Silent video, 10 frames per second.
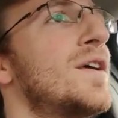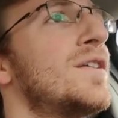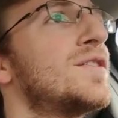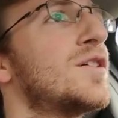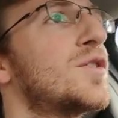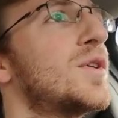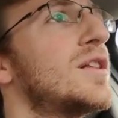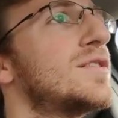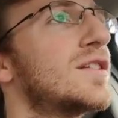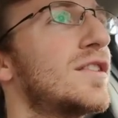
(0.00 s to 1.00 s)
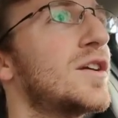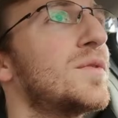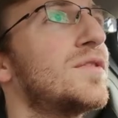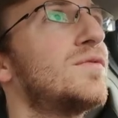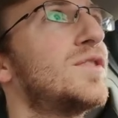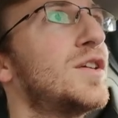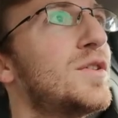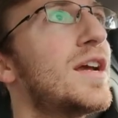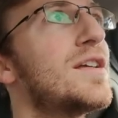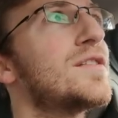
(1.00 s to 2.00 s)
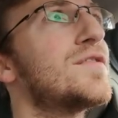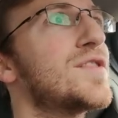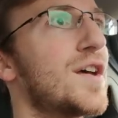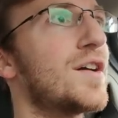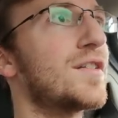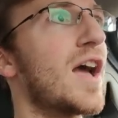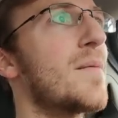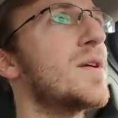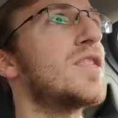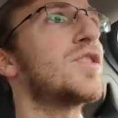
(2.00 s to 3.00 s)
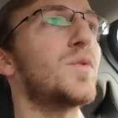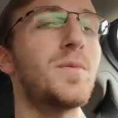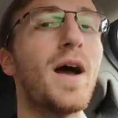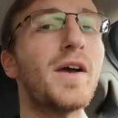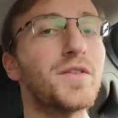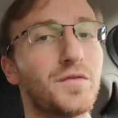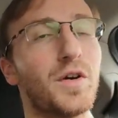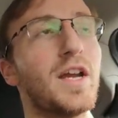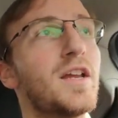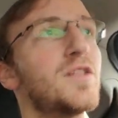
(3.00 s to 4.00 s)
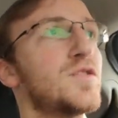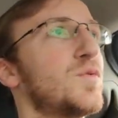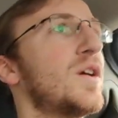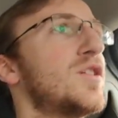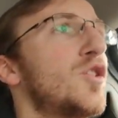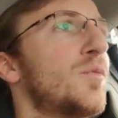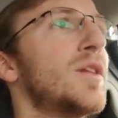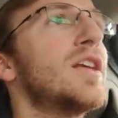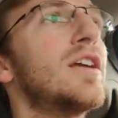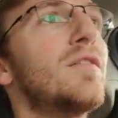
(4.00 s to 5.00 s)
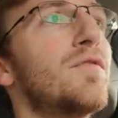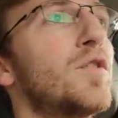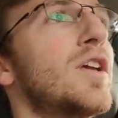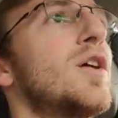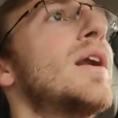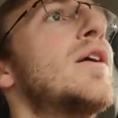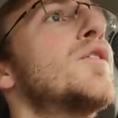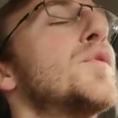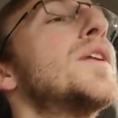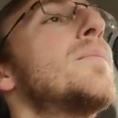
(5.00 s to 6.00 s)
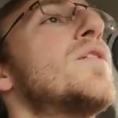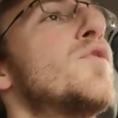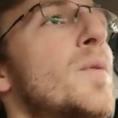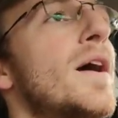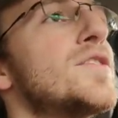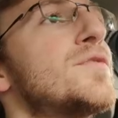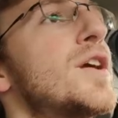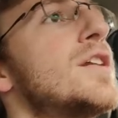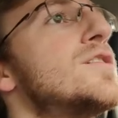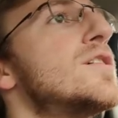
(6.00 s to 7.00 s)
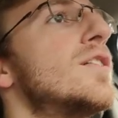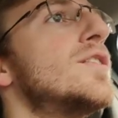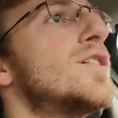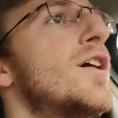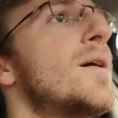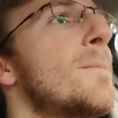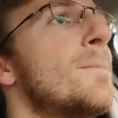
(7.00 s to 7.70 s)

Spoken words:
So the realistic thing was 2 days of sun got me 3 miles of range, when normally a full kilowatt hour would get me 4 miles of range in this car.